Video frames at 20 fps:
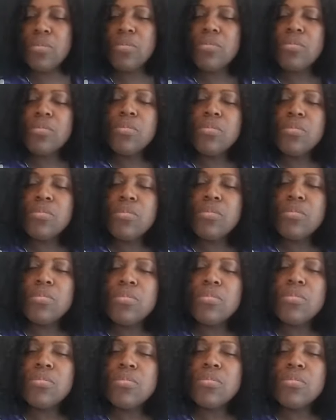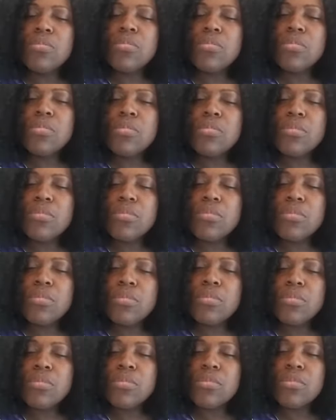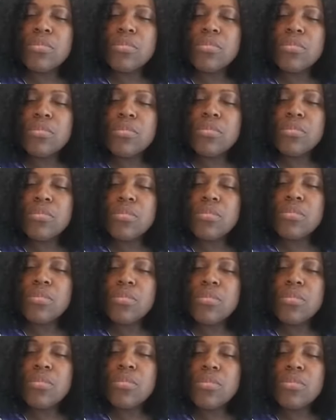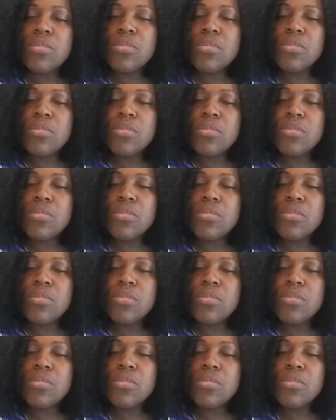[no speech]